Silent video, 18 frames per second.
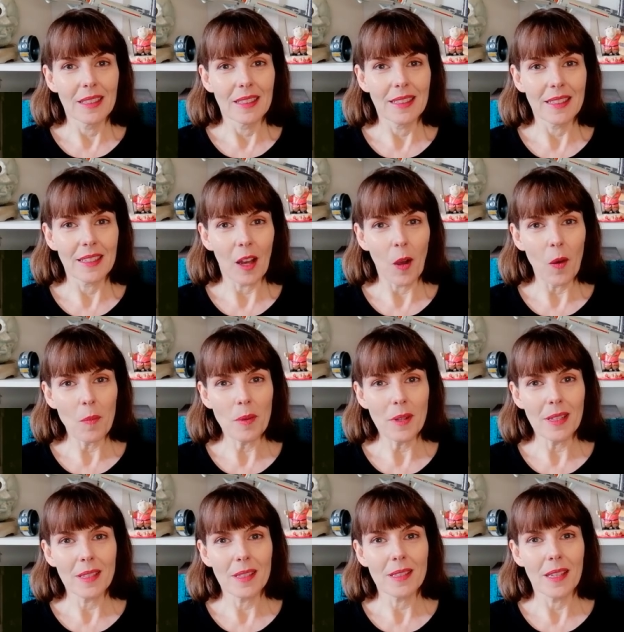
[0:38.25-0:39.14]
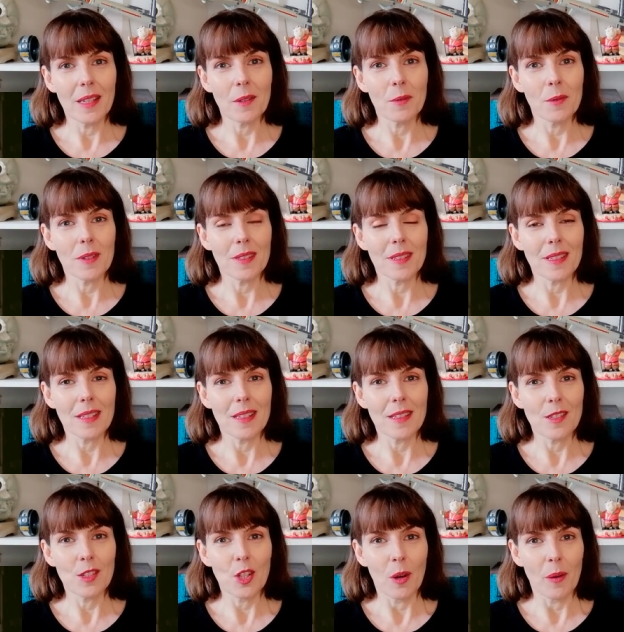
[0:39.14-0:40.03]
The opening
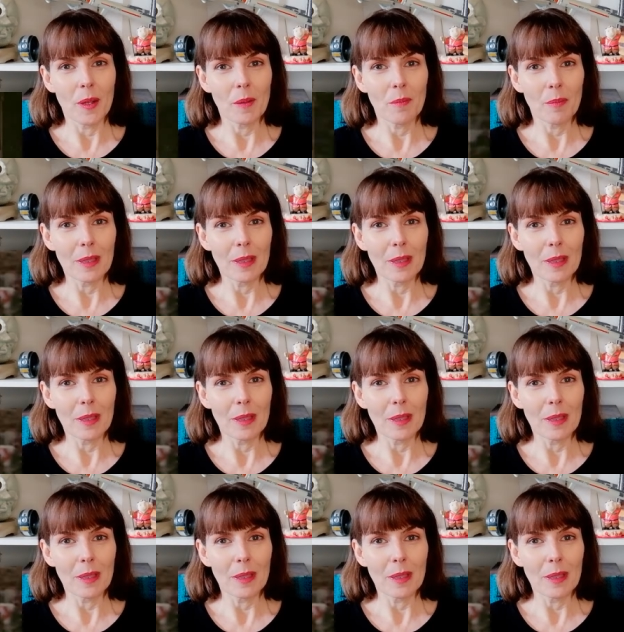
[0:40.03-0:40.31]
sequences showing